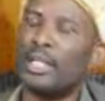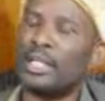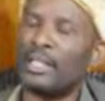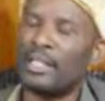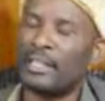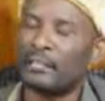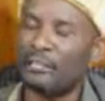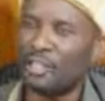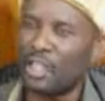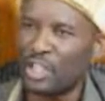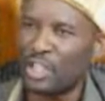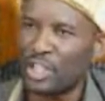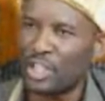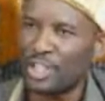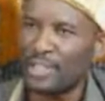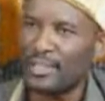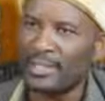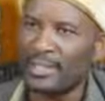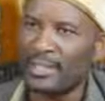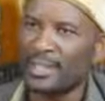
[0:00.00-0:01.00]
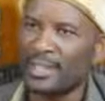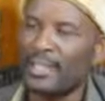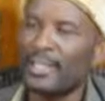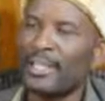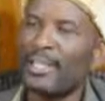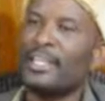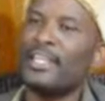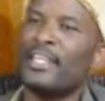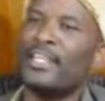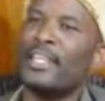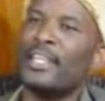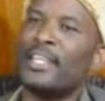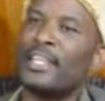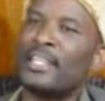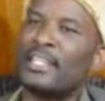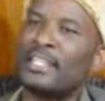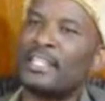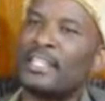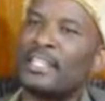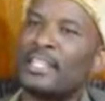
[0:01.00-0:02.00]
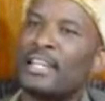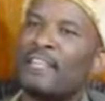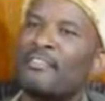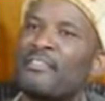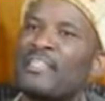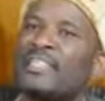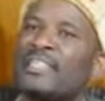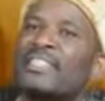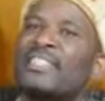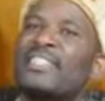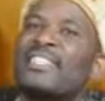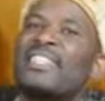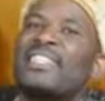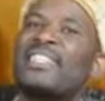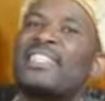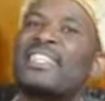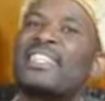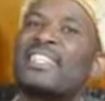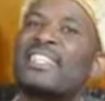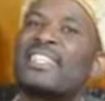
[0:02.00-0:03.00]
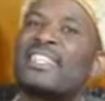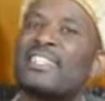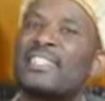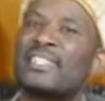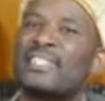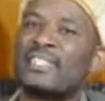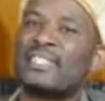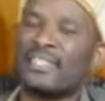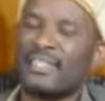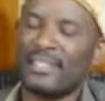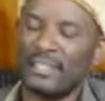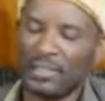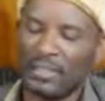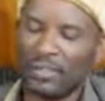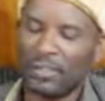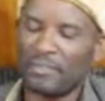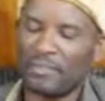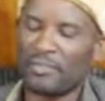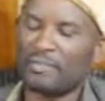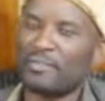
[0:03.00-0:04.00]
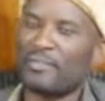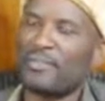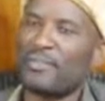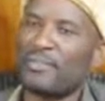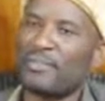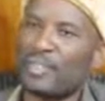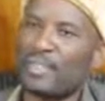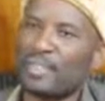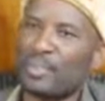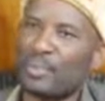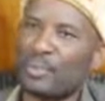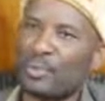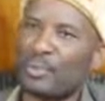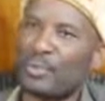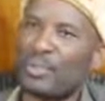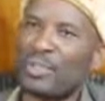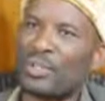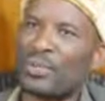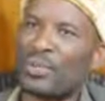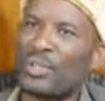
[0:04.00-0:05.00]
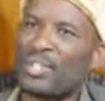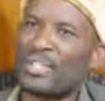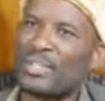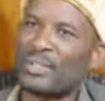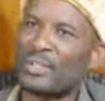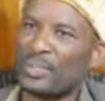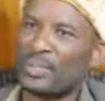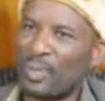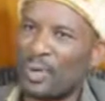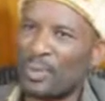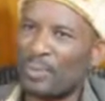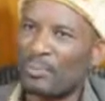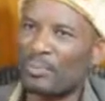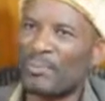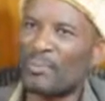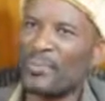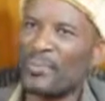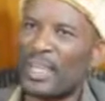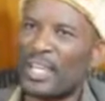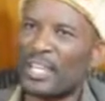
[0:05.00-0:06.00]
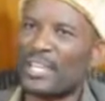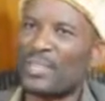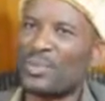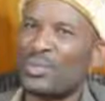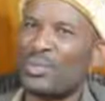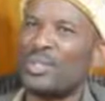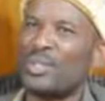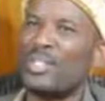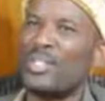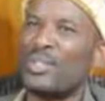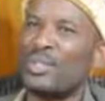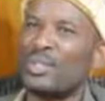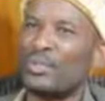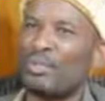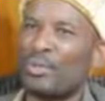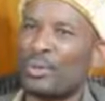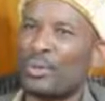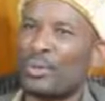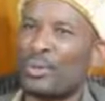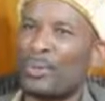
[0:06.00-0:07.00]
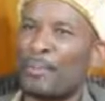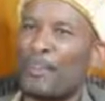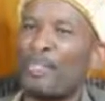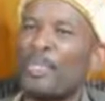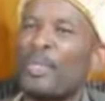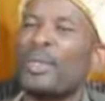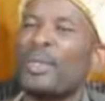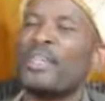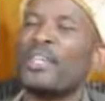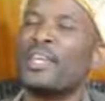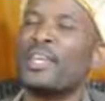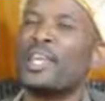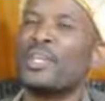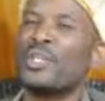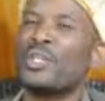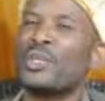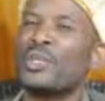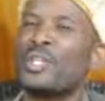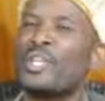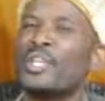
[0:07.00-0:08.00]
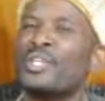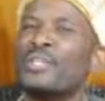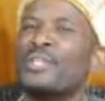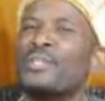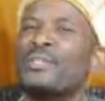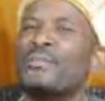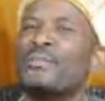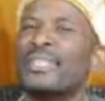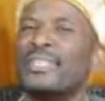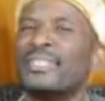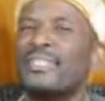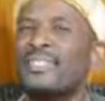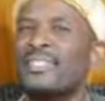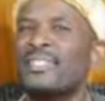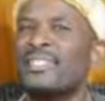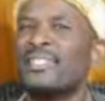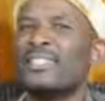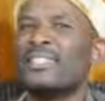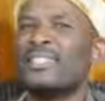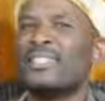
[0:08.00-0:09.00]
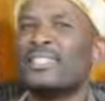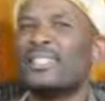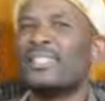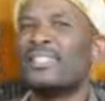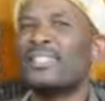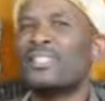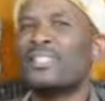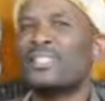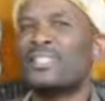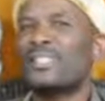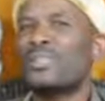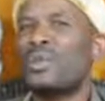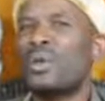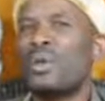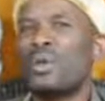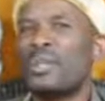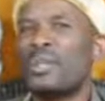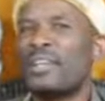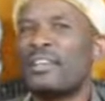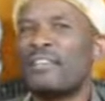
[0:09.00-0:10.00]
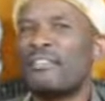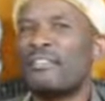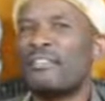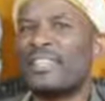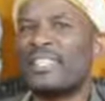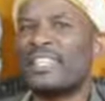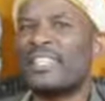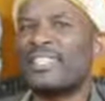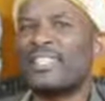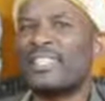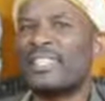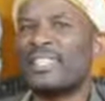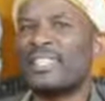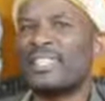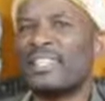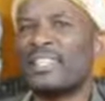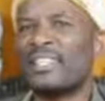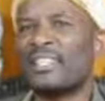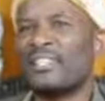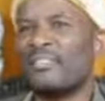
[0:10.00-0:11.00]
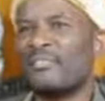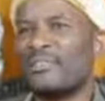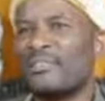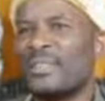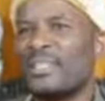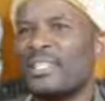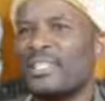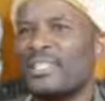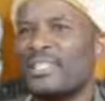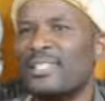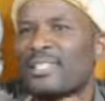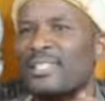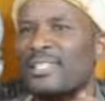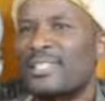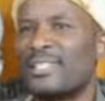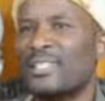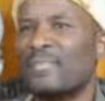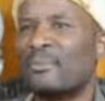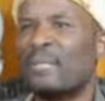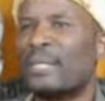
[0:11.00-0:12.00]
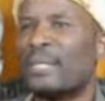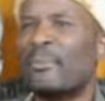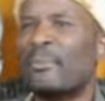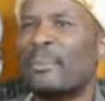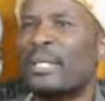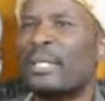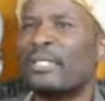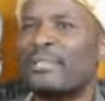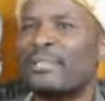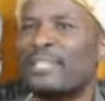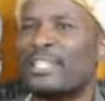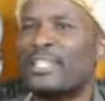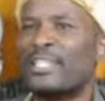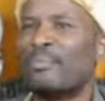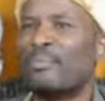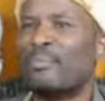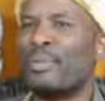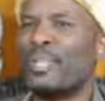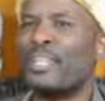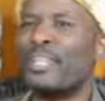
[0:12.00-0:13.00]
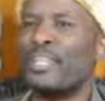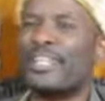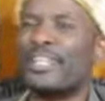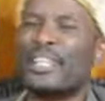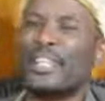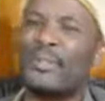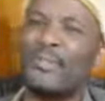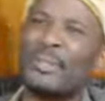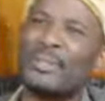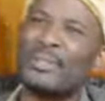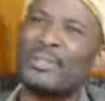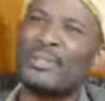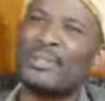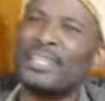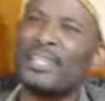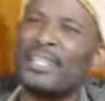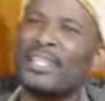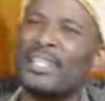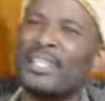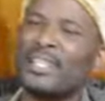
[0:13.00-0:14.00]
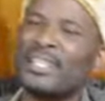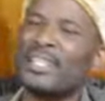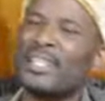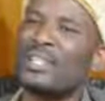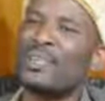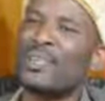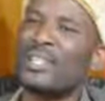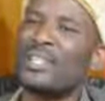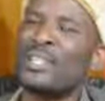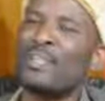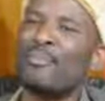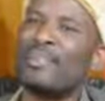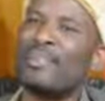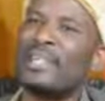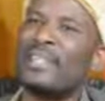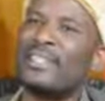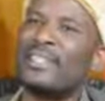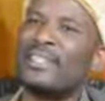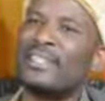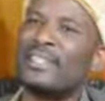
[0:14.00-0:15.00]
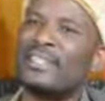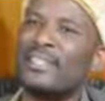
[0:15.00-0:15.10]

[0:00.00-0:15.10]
Revelations. Then I discovered the secrets of this book, the wisdom that is within this book. Then I saw that no man, this coronavirus thing that everyone is screaming about and panicking about, it's actually a plague.